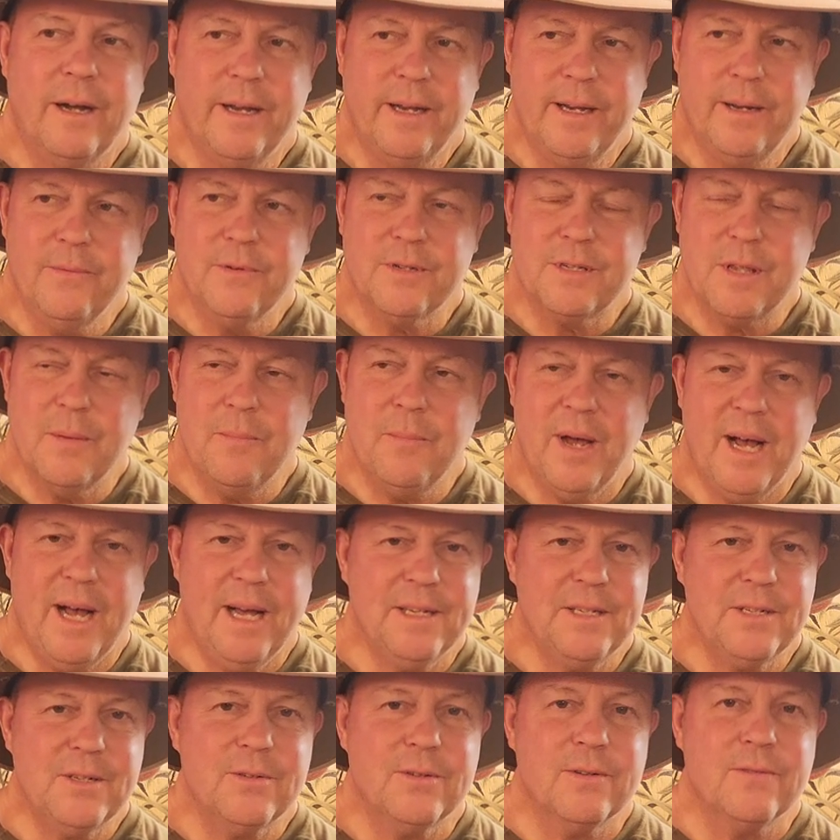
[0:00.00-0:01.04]
He was the
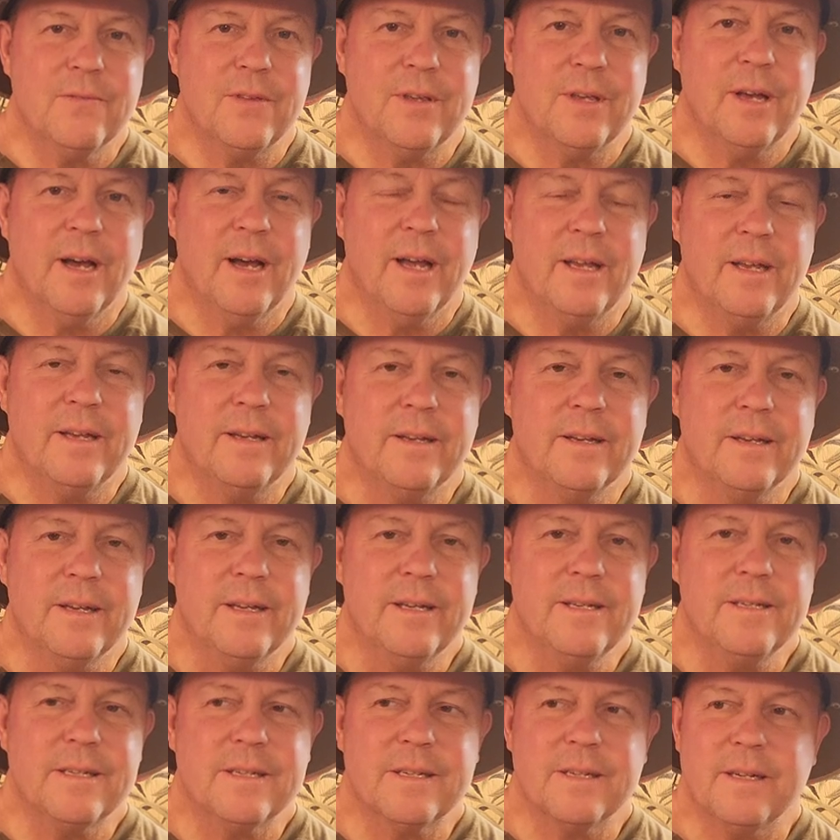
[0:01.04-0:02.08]
master of the
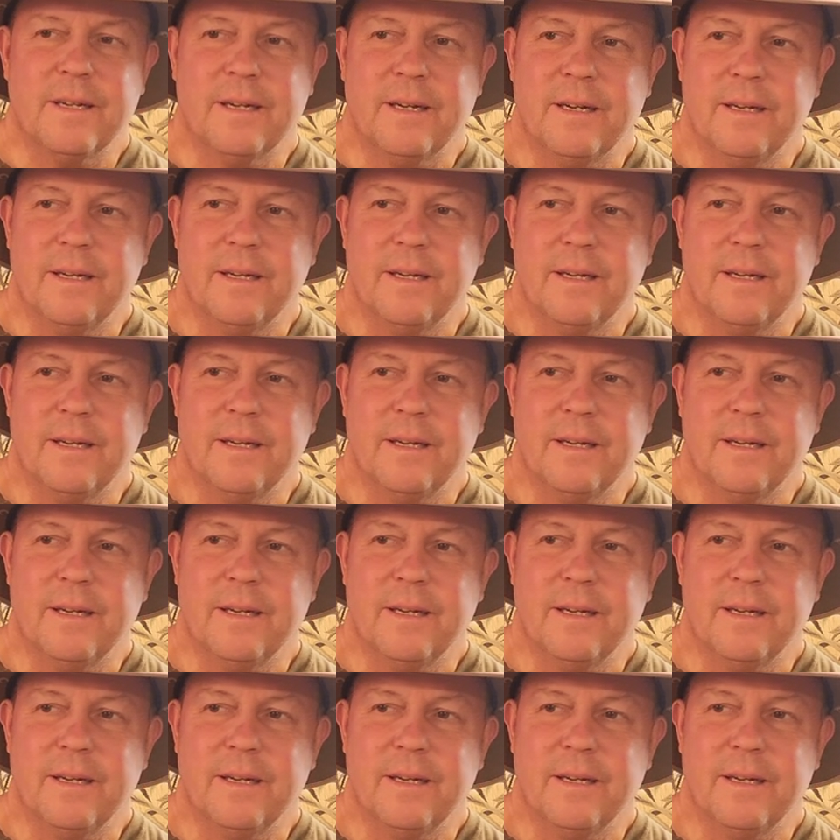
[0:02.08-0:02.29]
IEDs,